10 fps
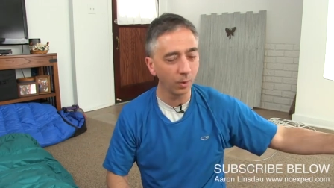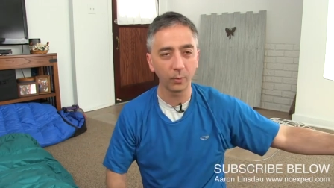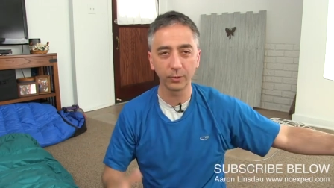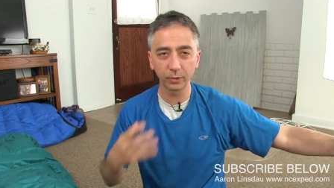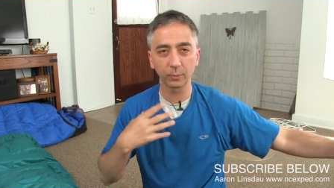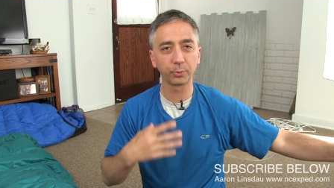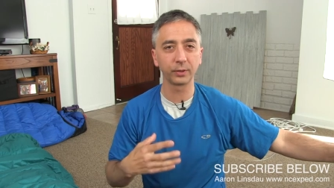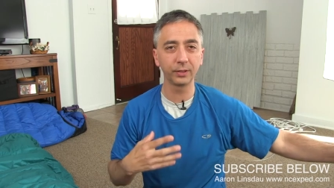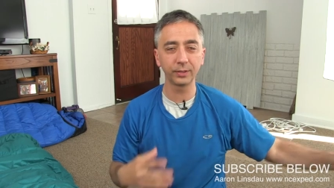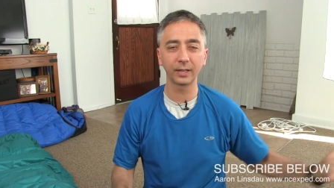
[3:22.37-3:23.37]
When you're
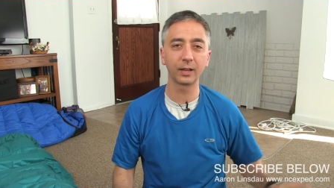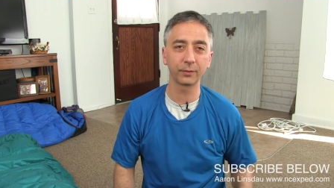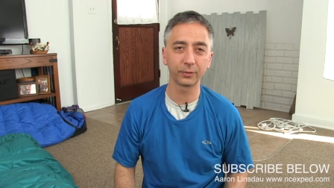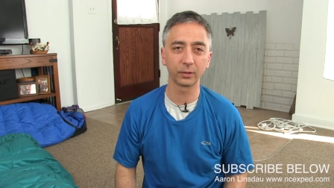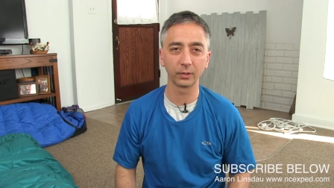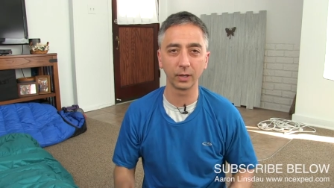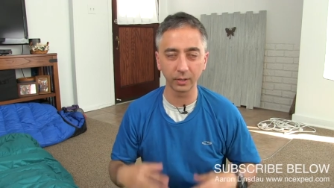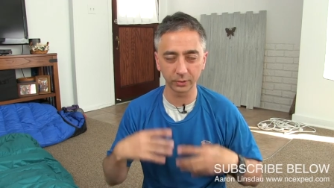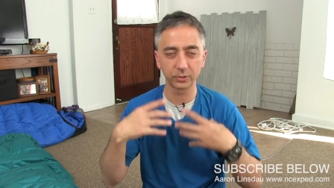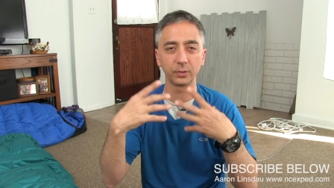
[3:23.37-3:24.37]
breathing out of your
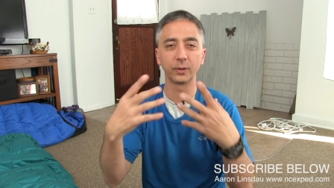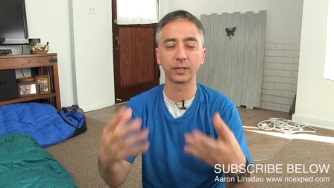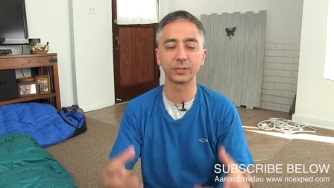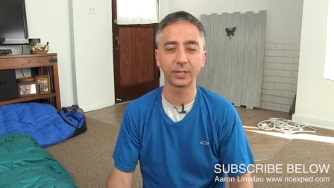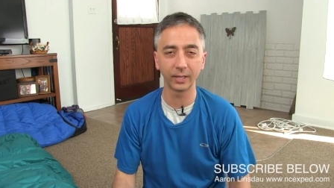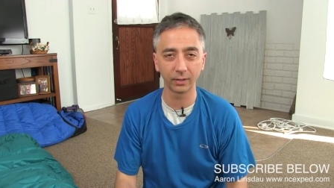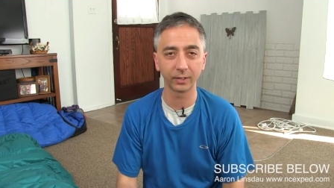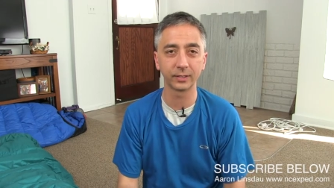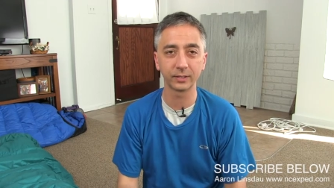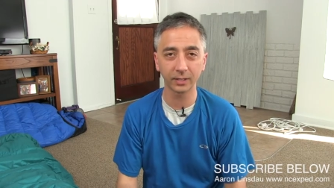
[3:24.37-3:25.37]
lungs, you
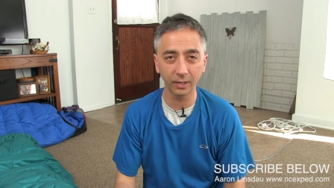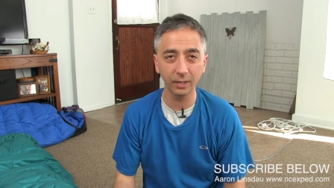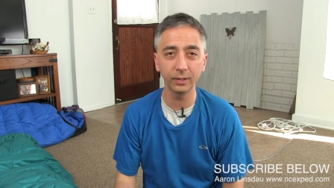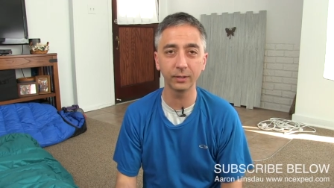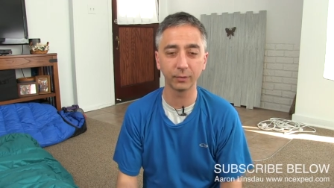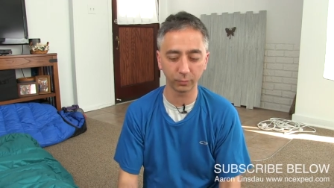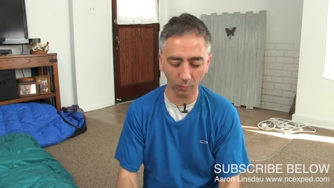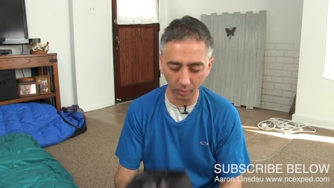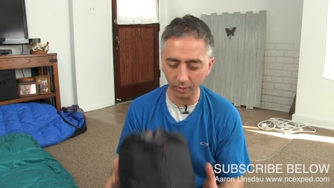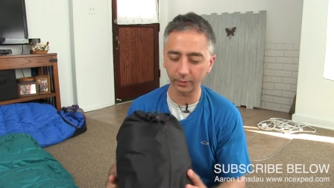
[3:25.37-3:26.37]
exhale a ton of
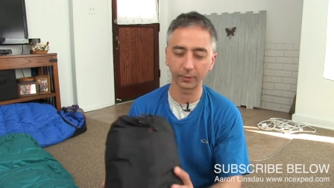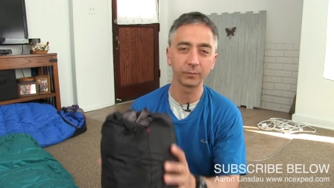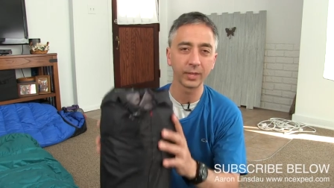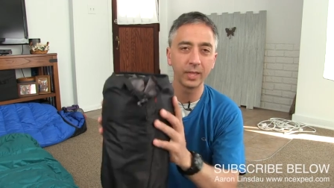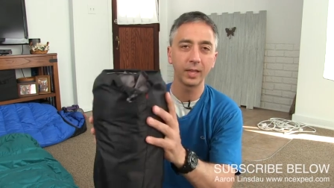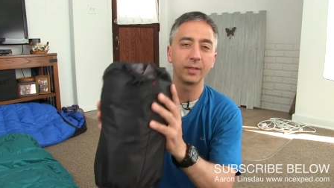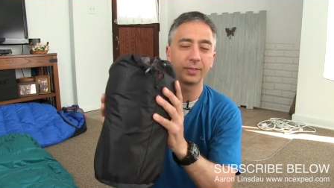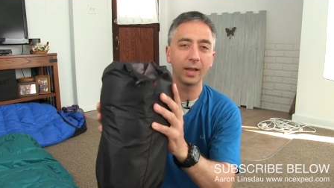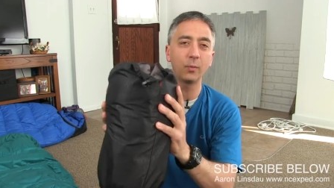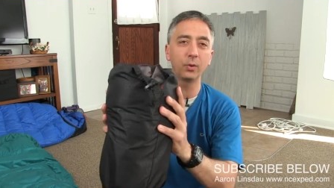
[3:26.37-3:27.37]
water,
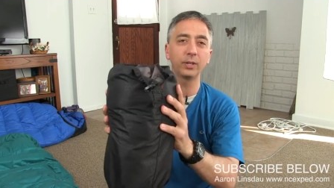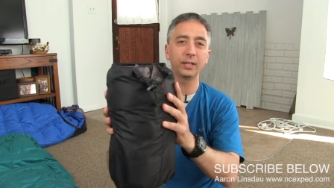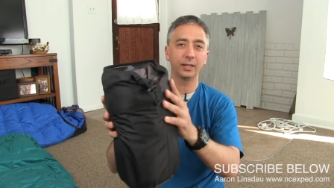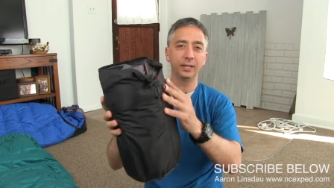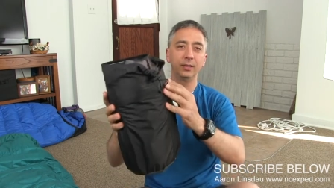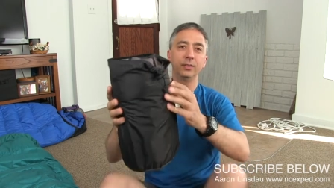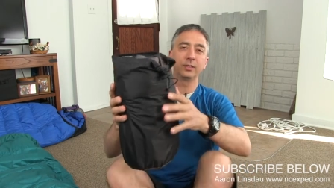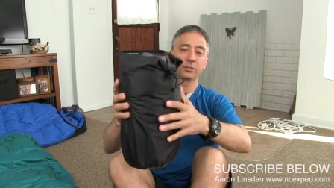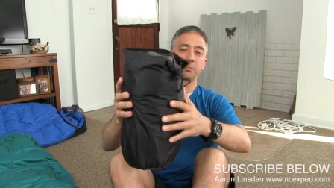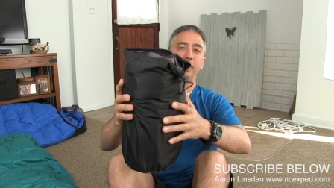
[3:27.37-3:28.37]
and that will get in
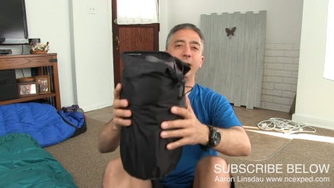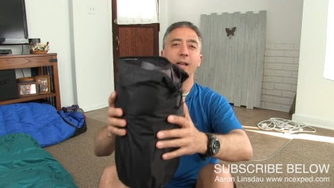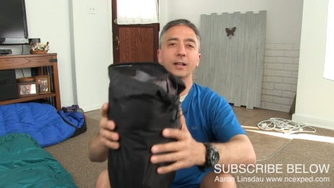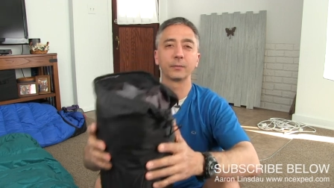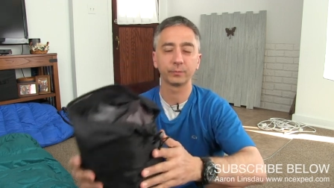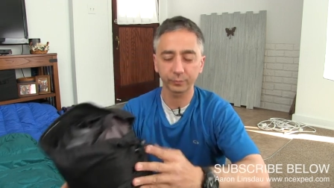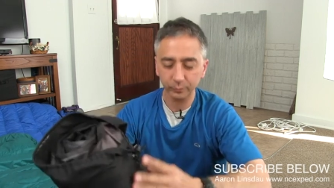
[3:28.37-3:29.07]
this bag